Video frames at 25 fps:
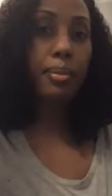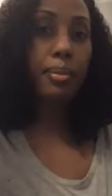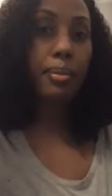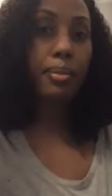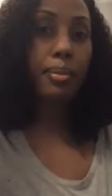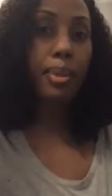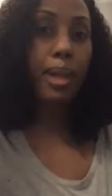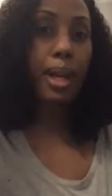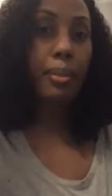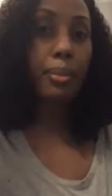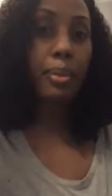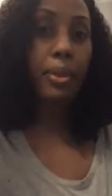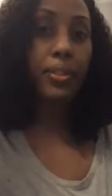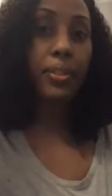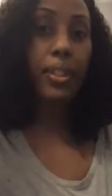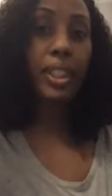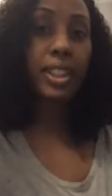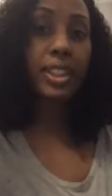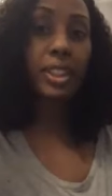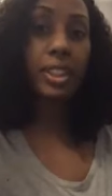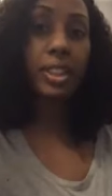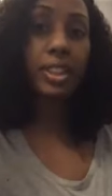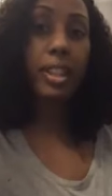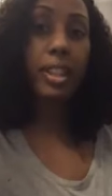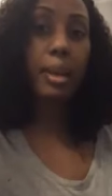by
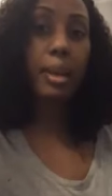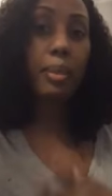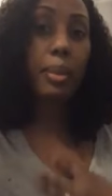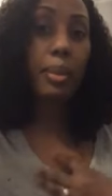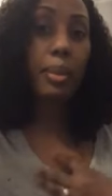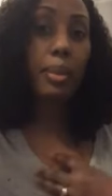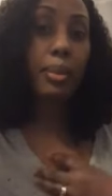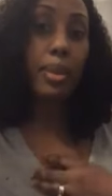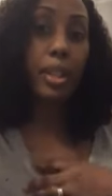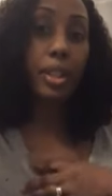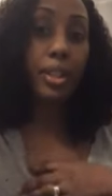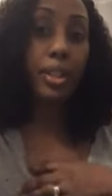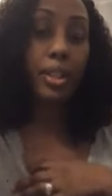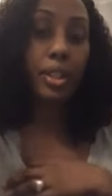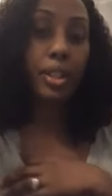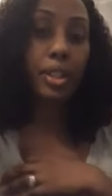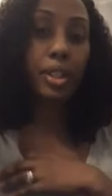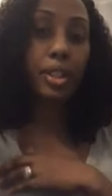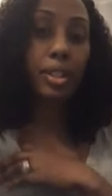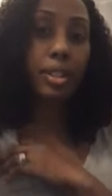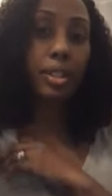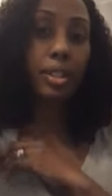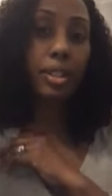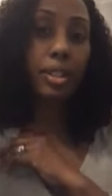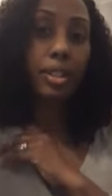profession, I'm a
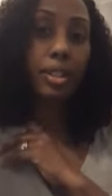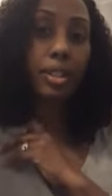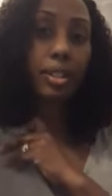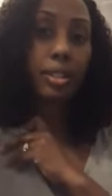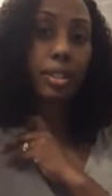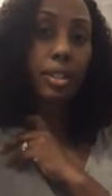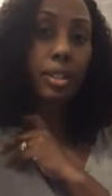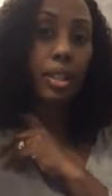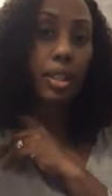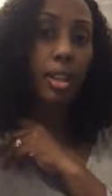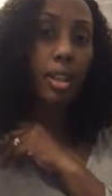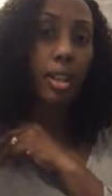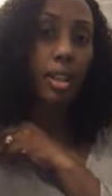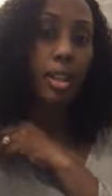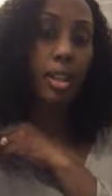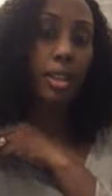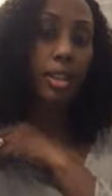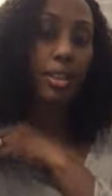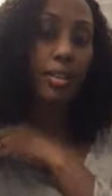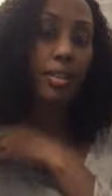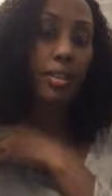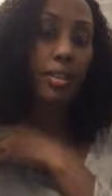nurse. I've